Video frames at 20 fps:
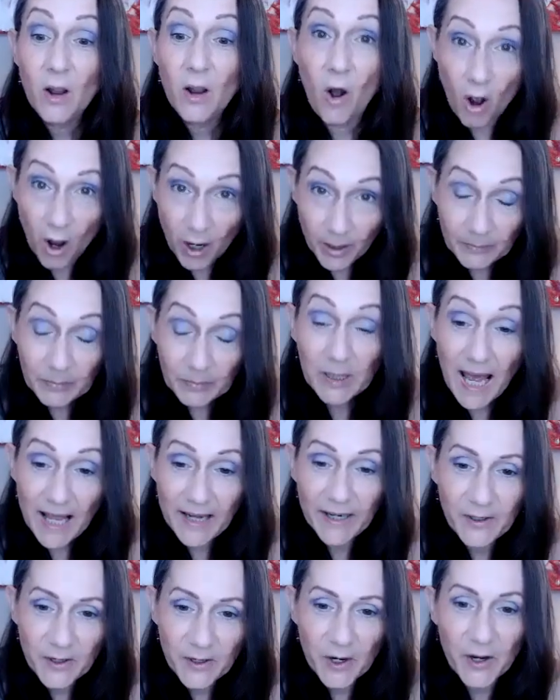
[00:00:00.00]
on
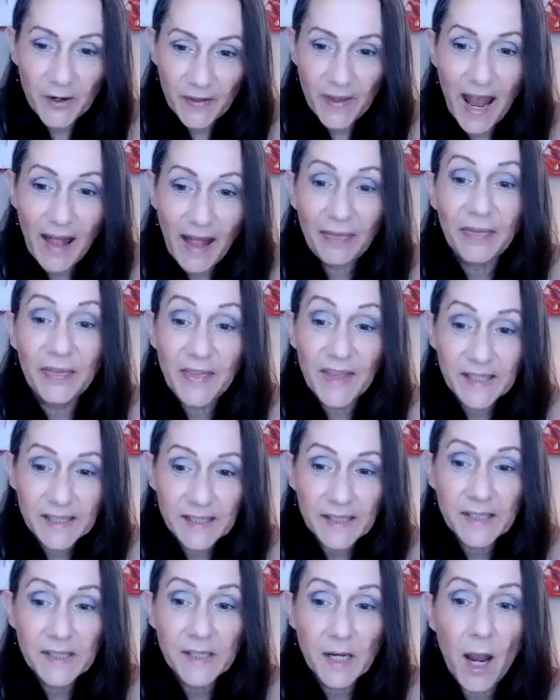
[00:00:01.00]
planet Earth at
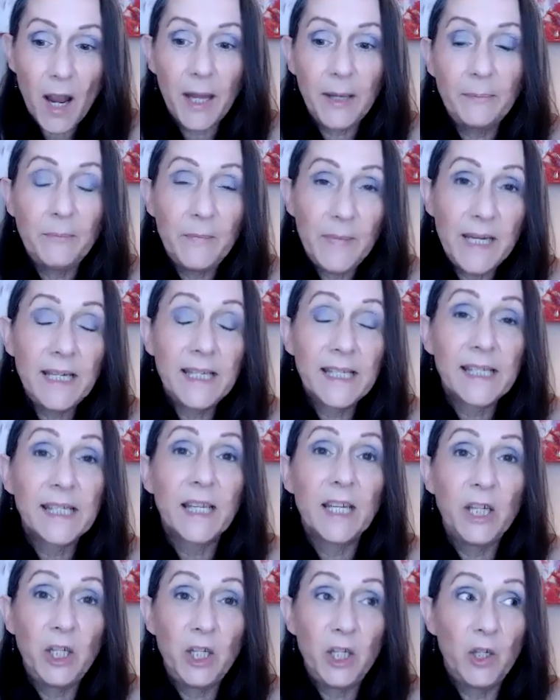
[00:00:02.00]
this time means
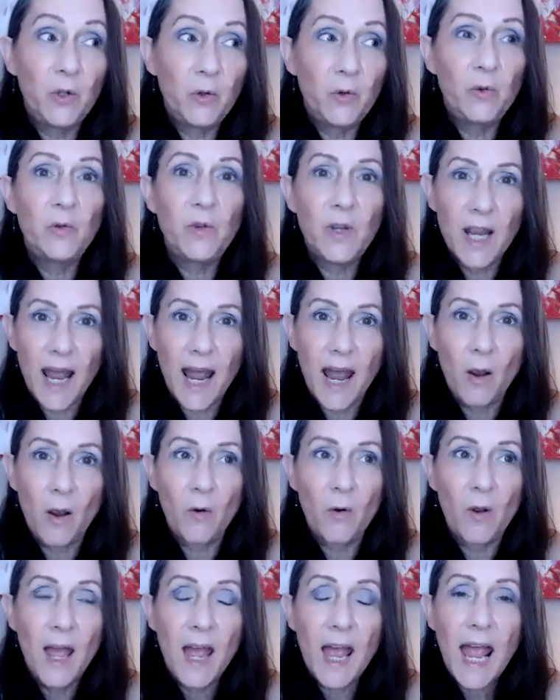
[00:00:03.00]
that you
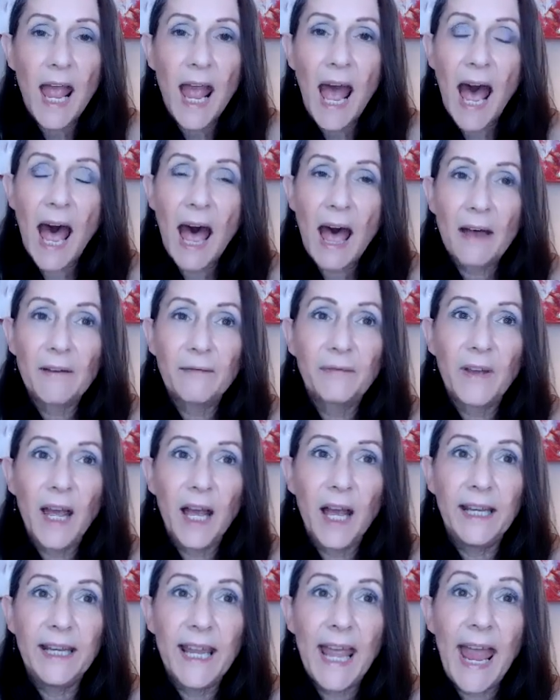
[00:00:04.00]
now have
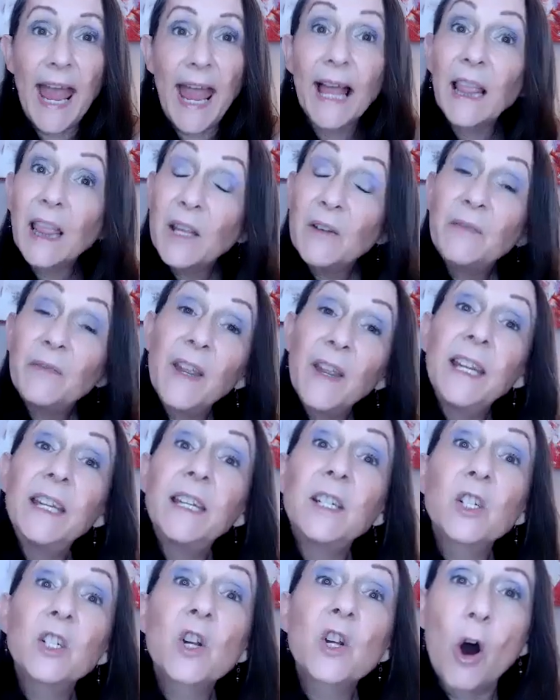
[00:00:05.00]
an
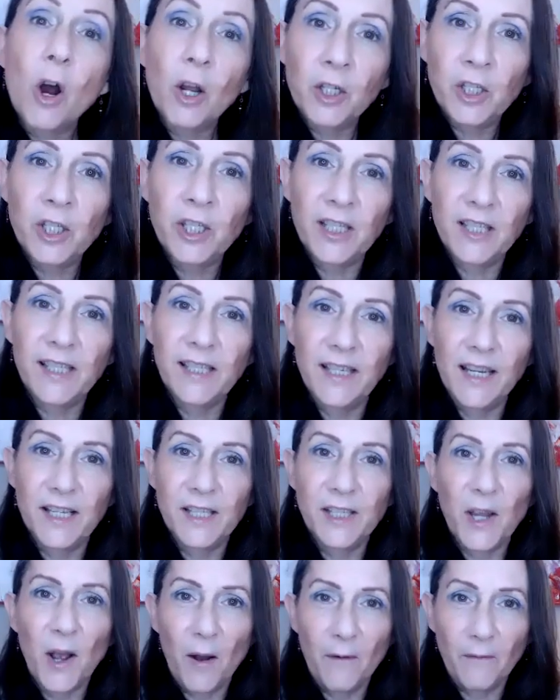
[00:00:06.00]
elevated
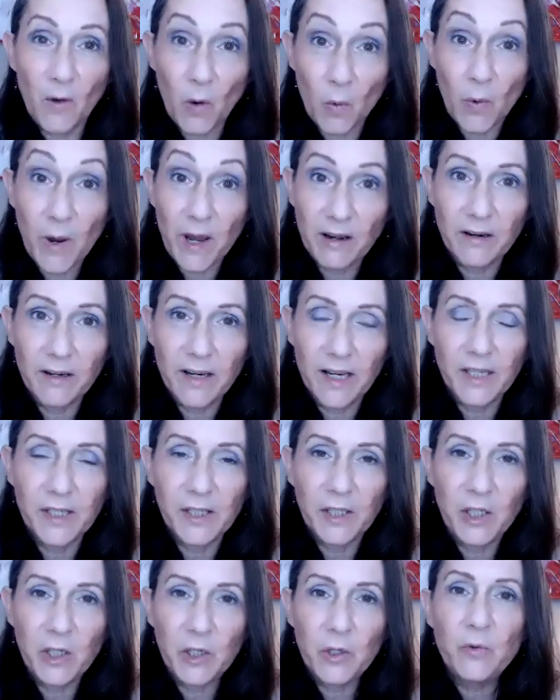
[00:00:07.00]
consciousness of
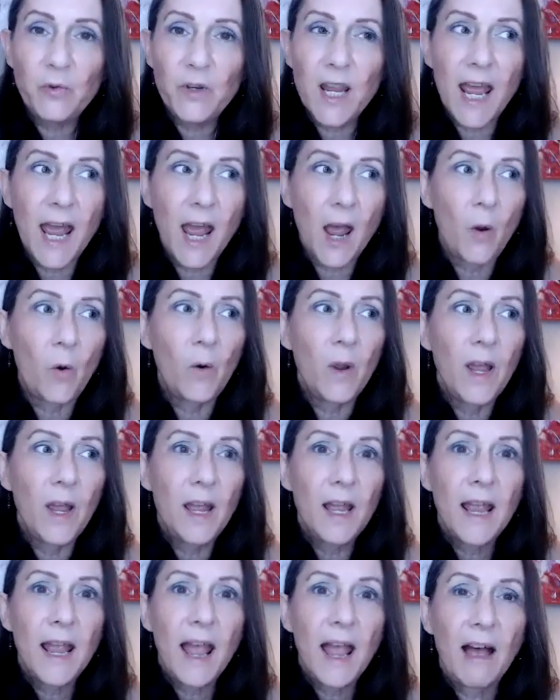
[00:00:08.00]
awareness. You now
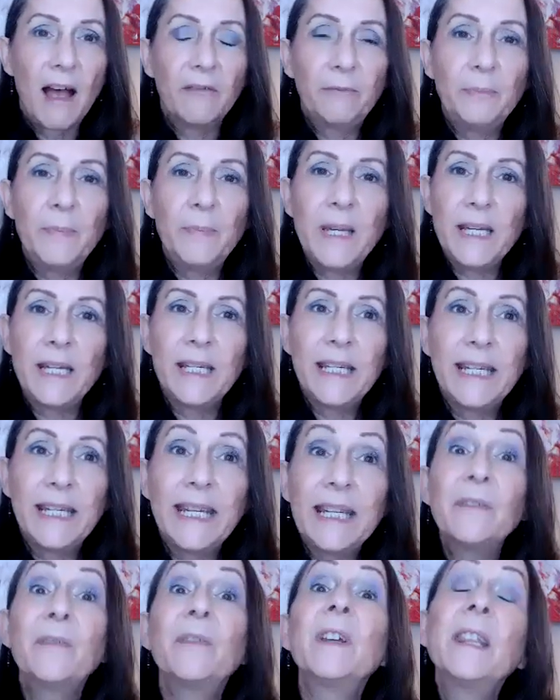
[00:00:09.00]
have been
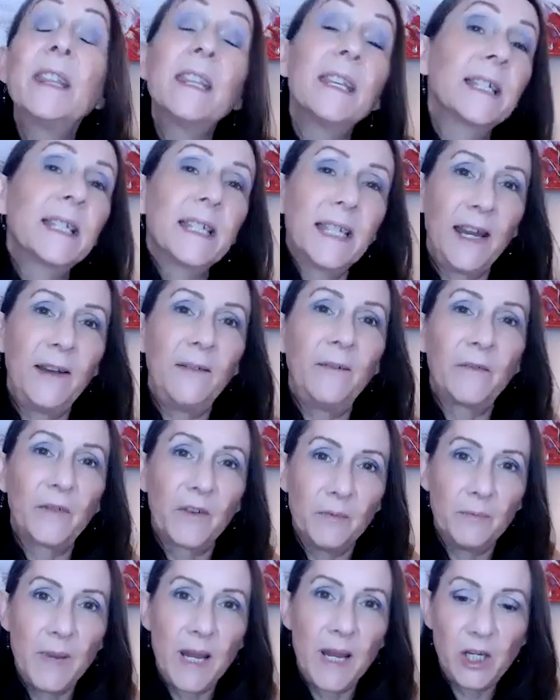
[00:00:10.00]
given this
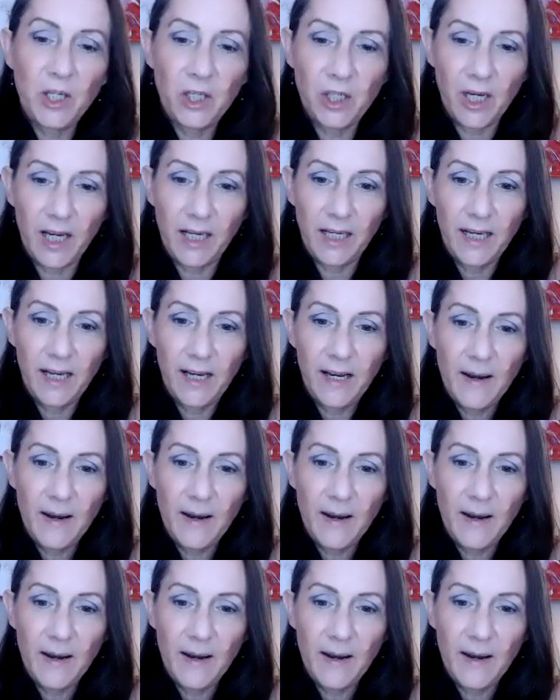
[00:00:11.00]
information